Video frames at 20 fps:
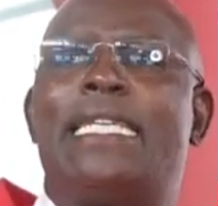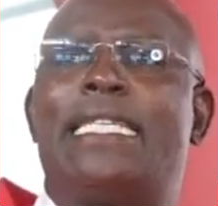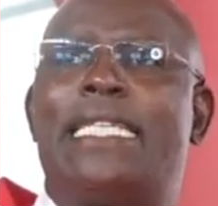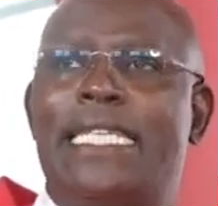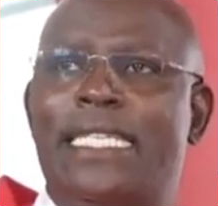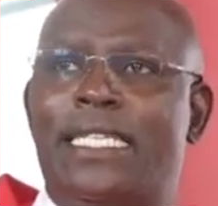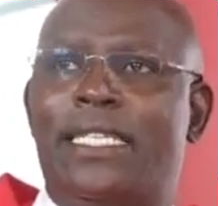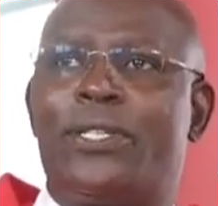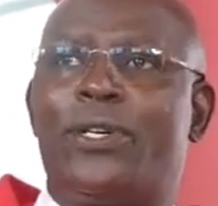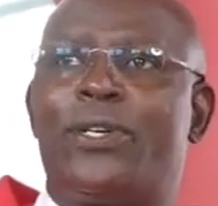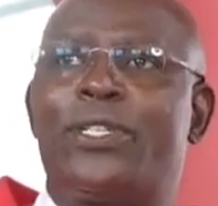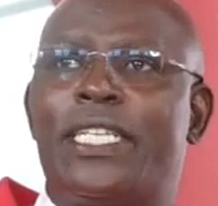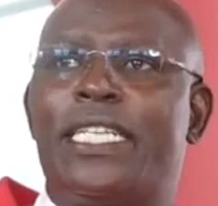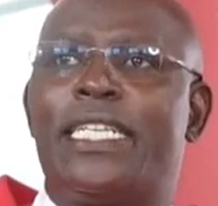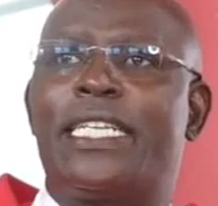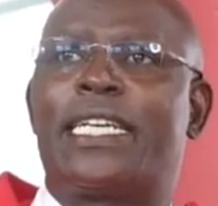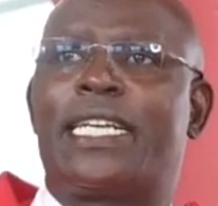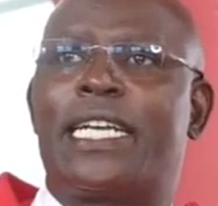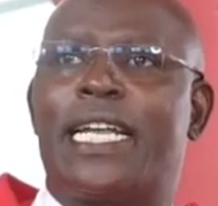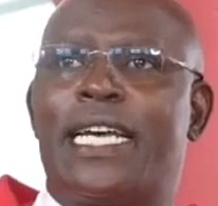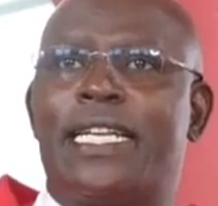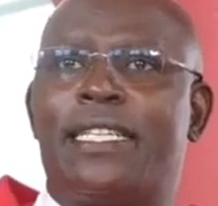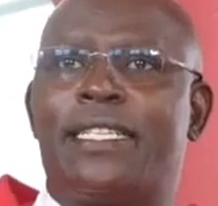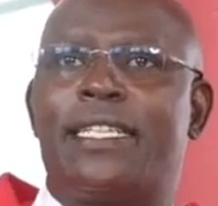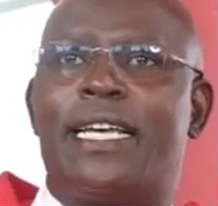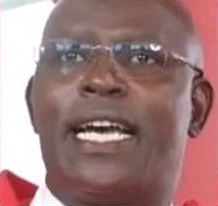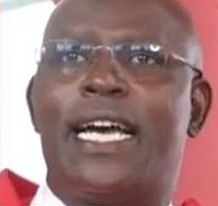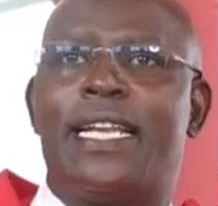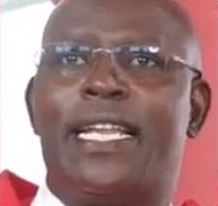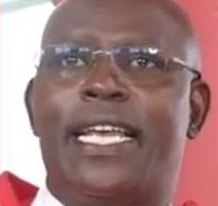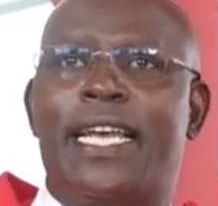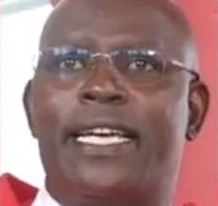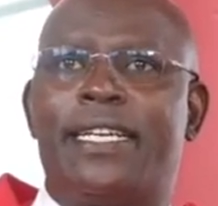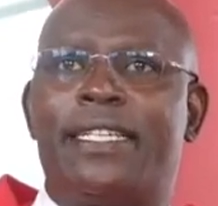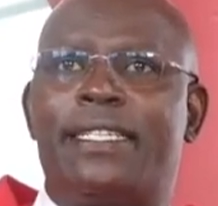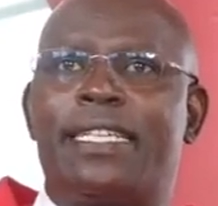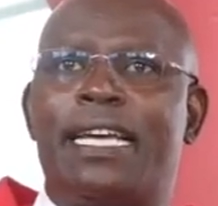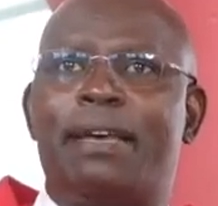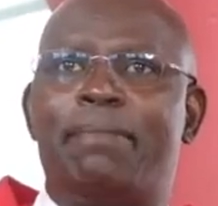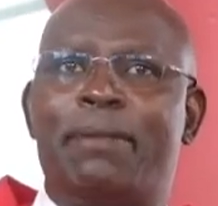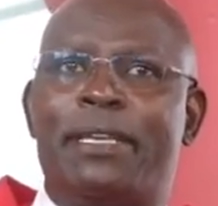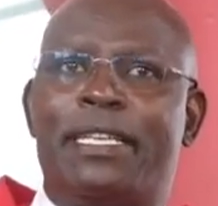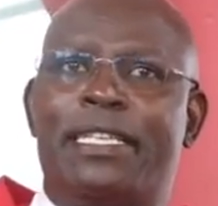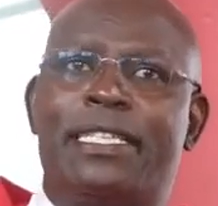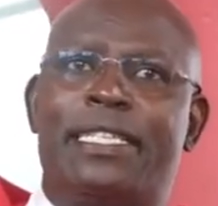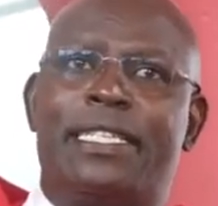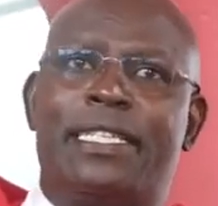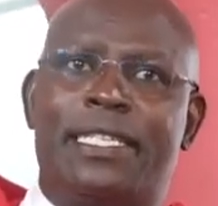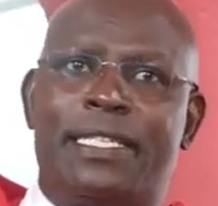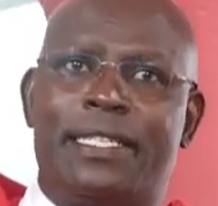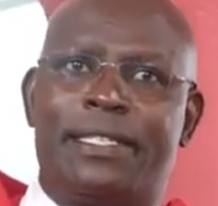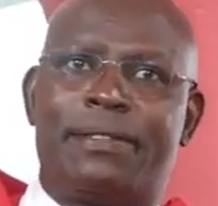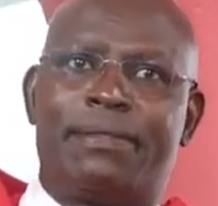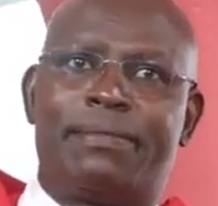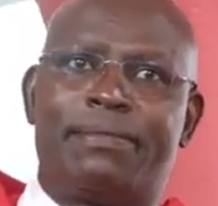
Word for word: It is taught in class and examined.